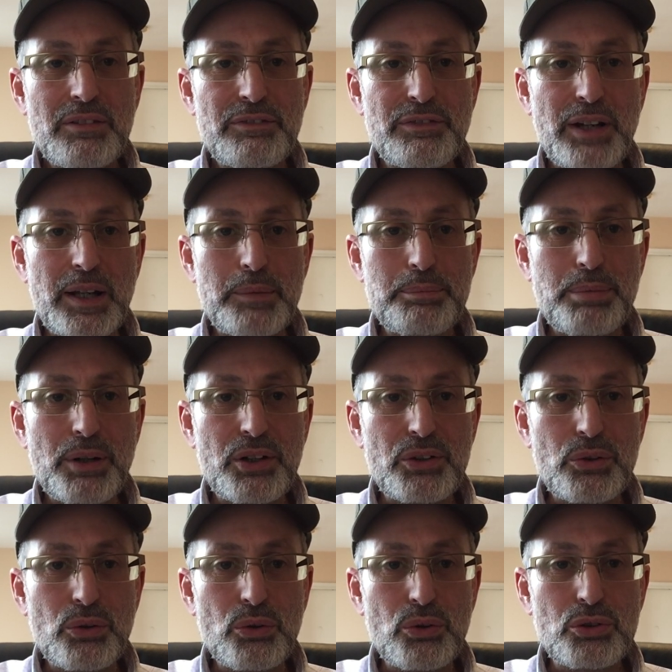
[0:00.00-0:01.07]
vape
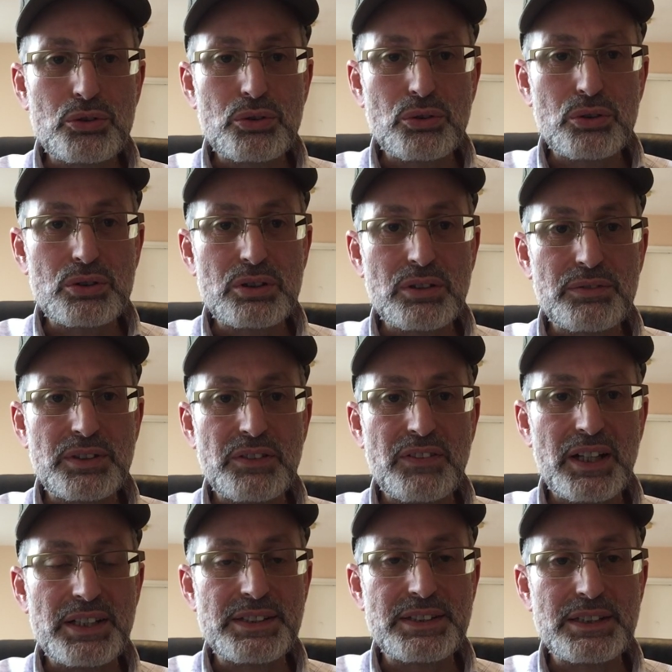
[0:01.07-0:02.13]
on all sorts of
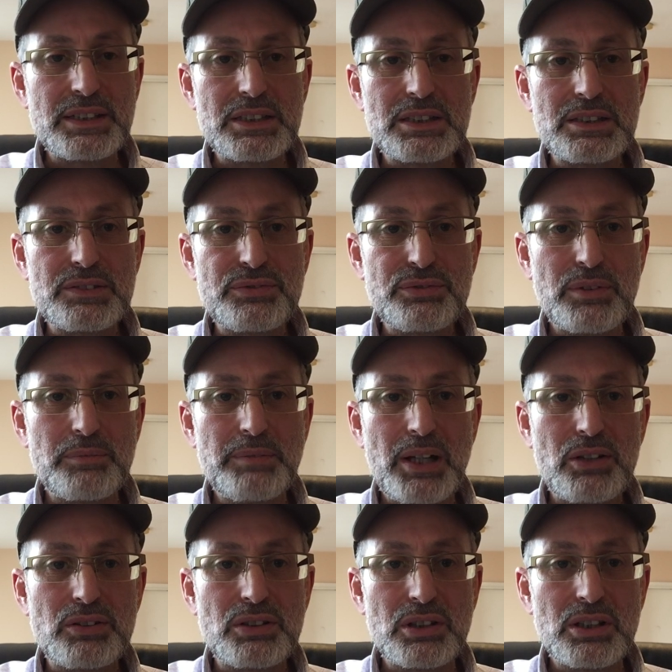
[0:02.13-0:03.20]
devices, from
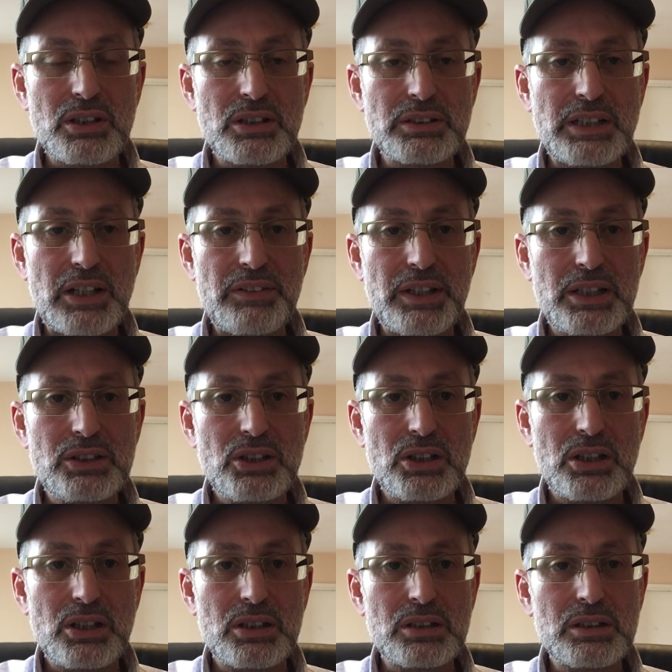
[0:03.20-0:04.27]
mouth to lung, direct to
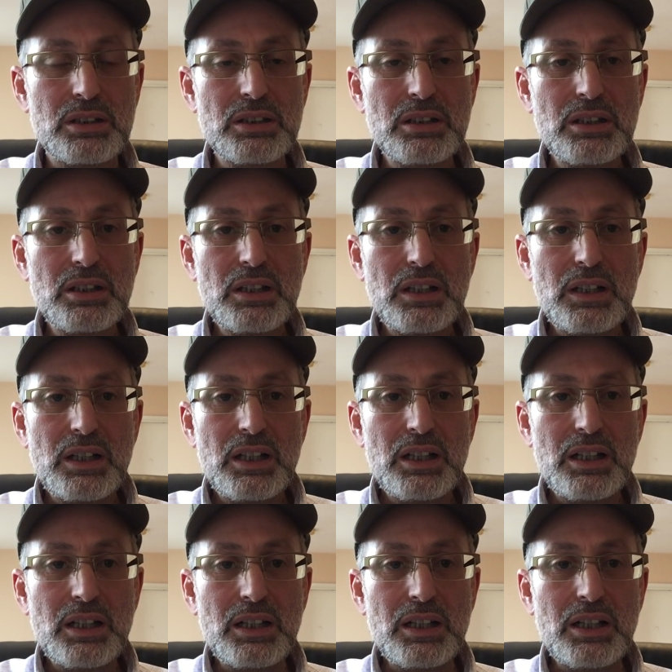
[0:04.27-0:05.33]
lung,
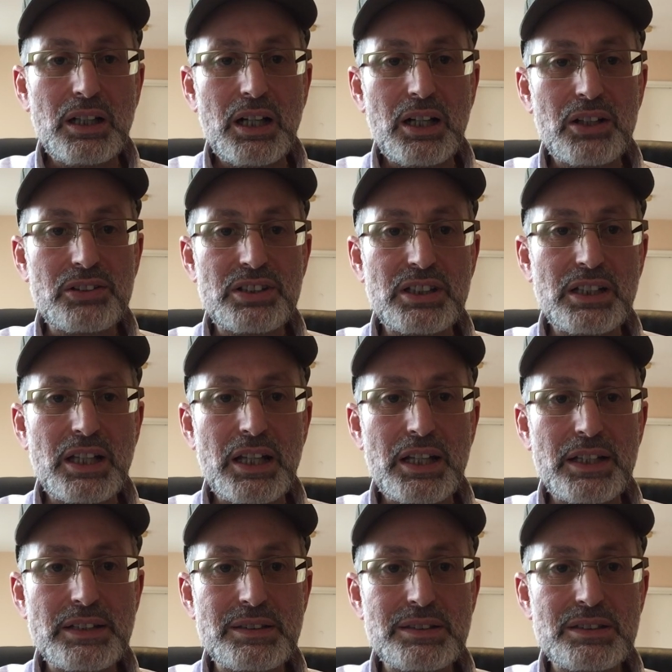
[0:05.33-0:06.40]

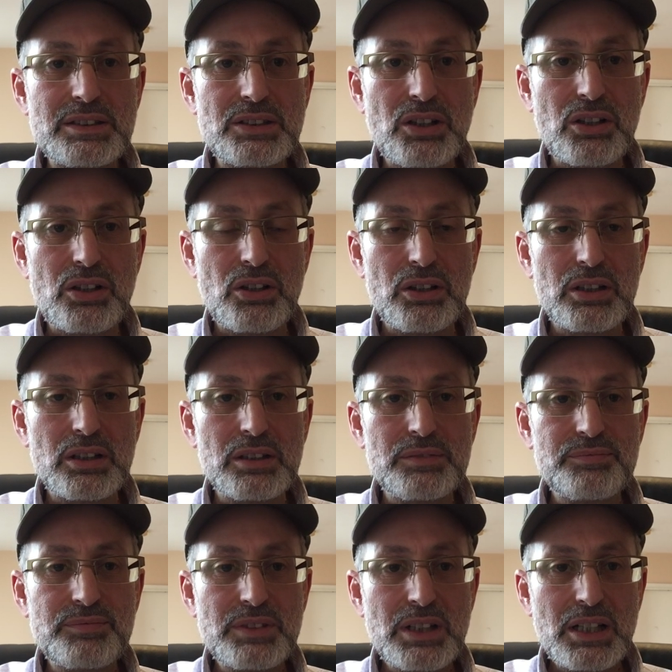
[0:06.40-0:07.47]
RTAs, stock coil.